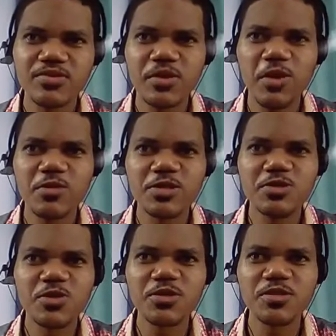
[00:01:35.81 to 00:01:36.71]
always
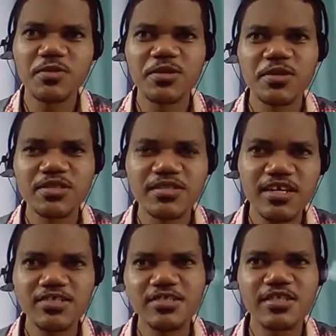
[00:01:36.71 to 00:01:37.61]
learn something. It's
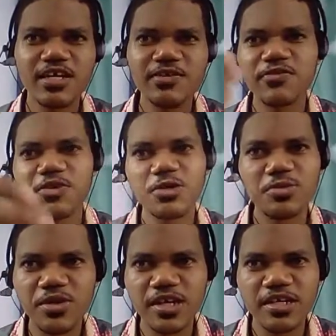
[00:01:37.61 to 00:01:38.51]
exercise for your
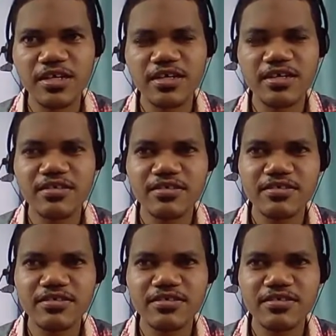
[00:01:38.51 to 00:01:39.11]
brain, and